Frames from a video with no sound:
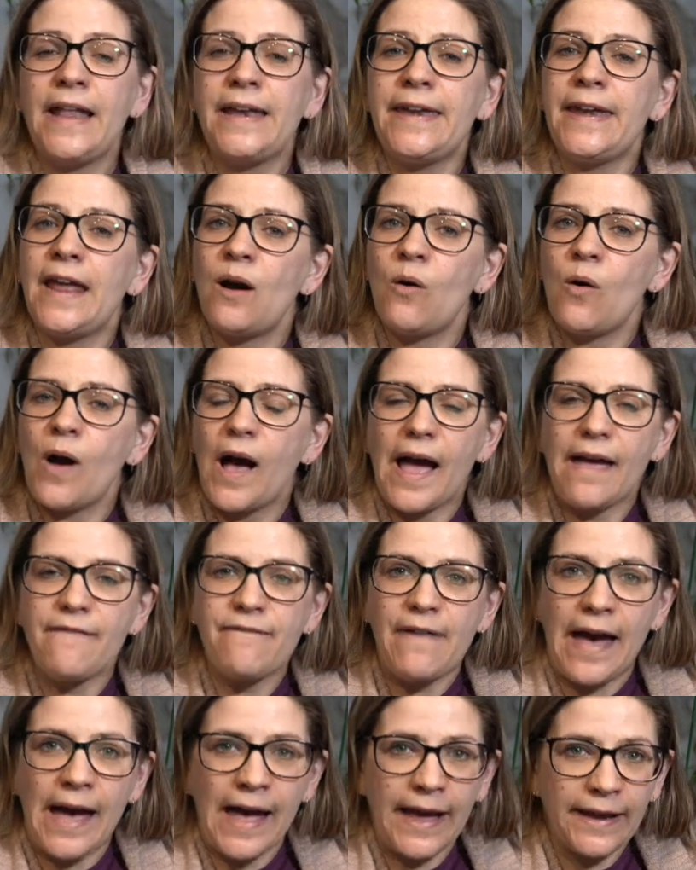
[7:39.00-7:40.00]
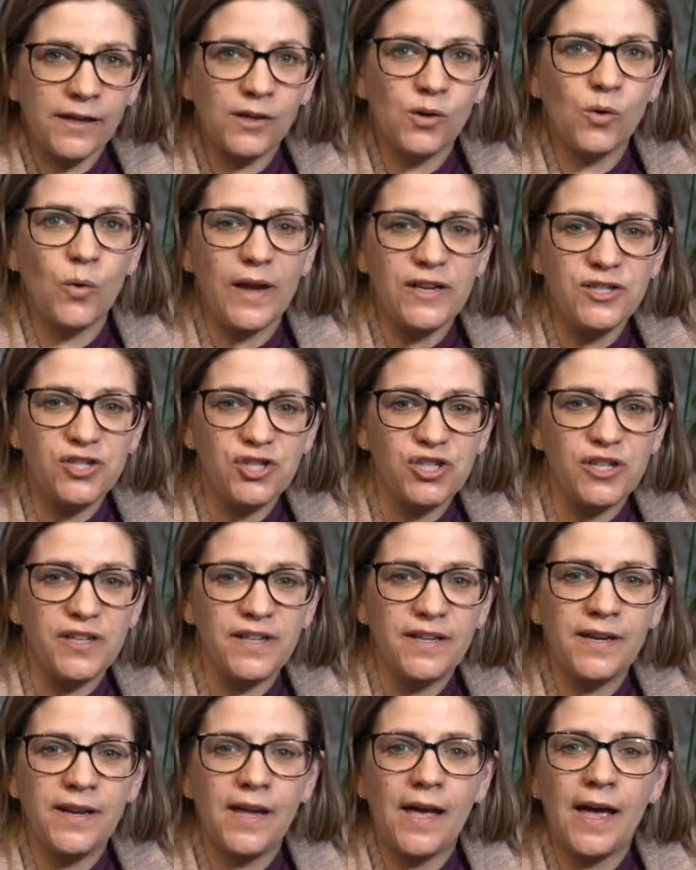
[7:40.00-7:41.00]
Now, I've had a
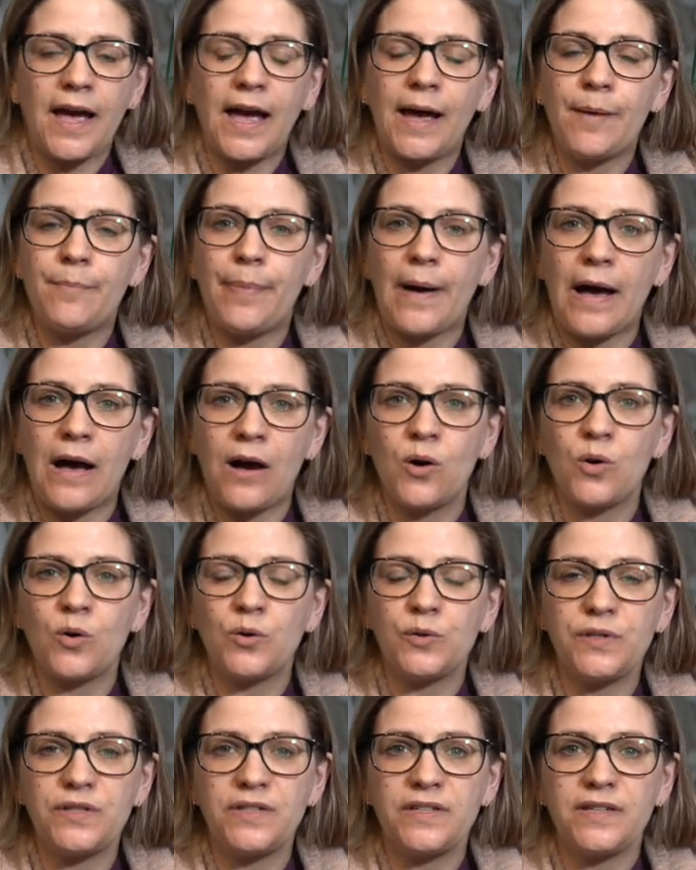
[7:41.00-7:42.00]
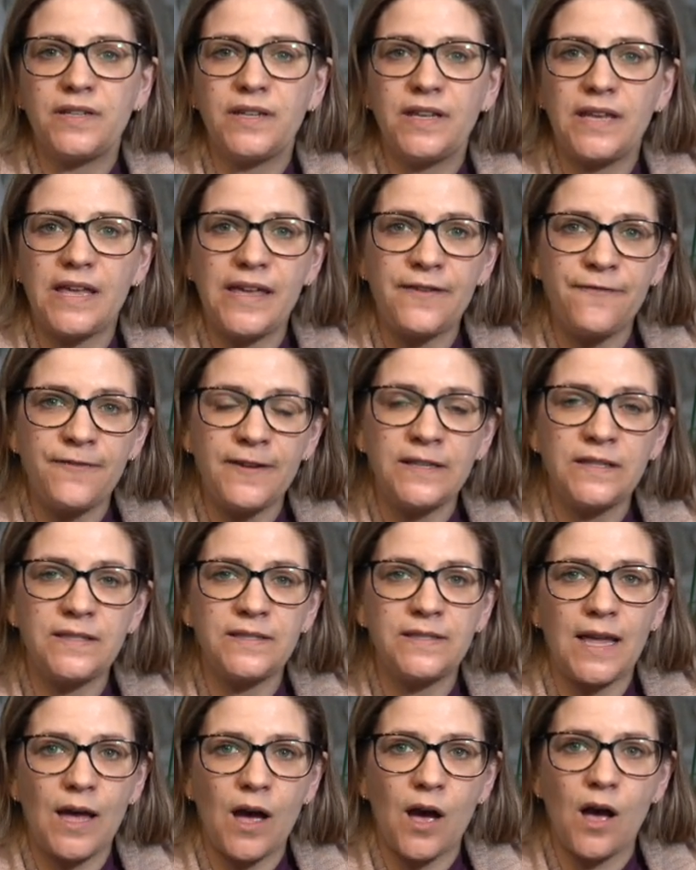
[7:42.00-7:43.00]
question about if
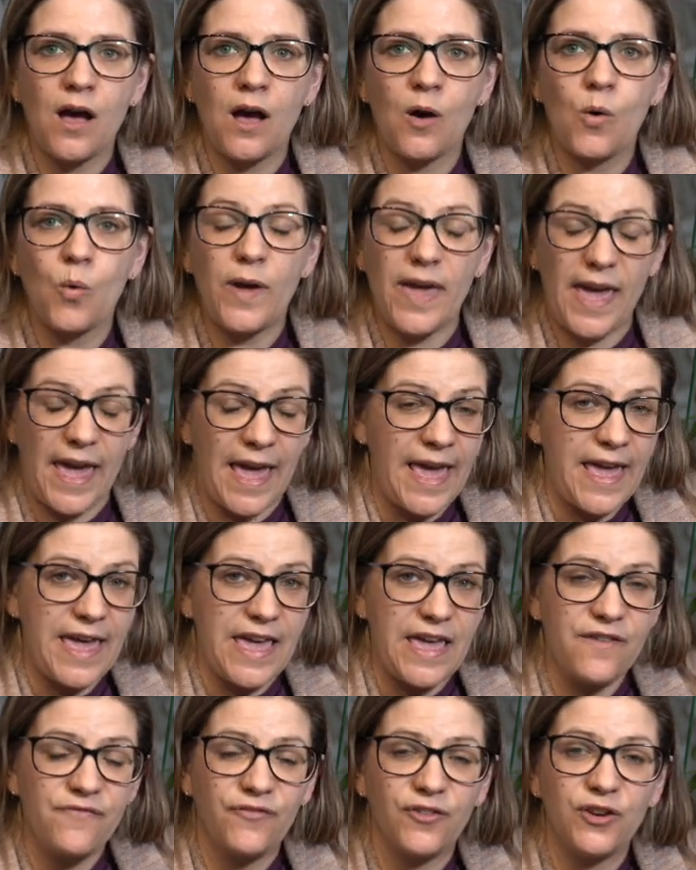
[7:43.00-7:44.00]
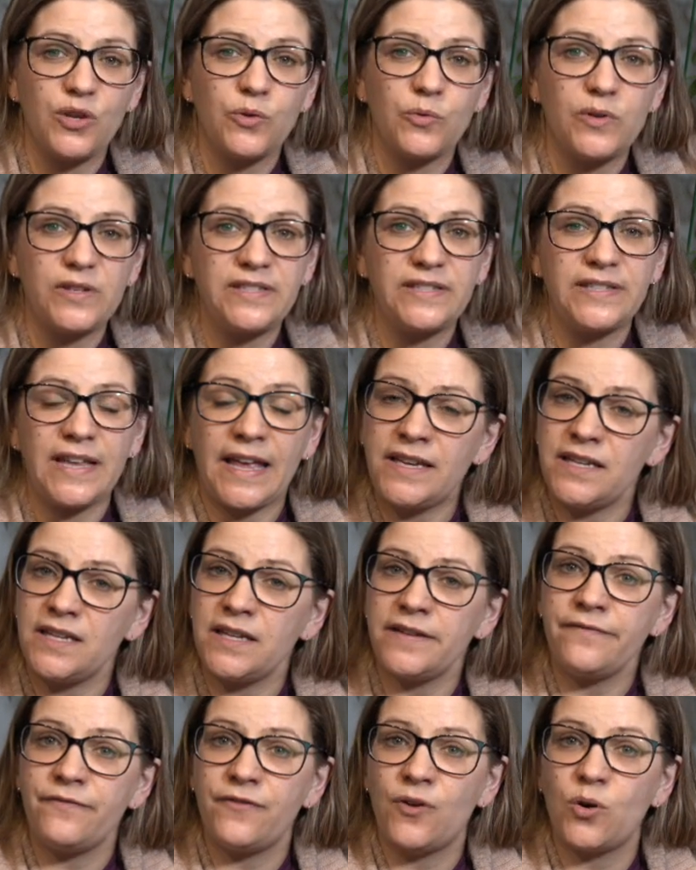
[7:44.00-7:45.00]
it's okay for you to send
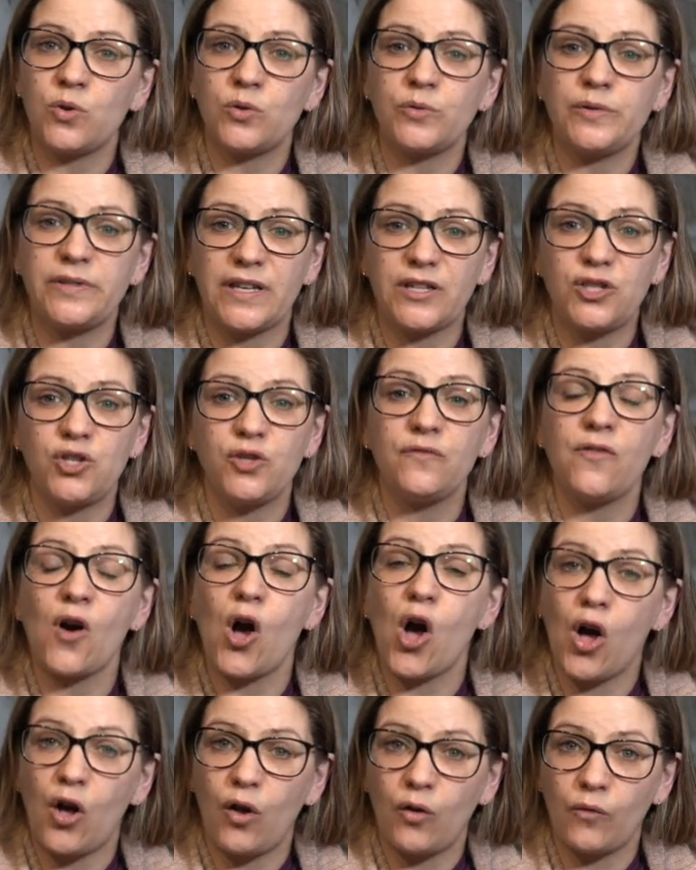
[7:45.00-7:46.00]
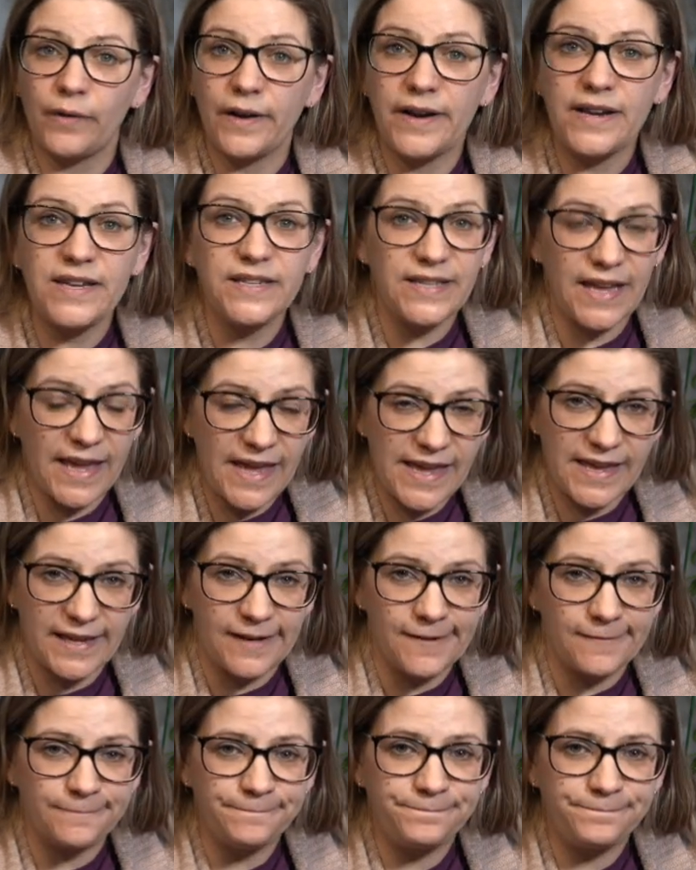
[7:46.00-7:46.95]
in photos that you've already taken.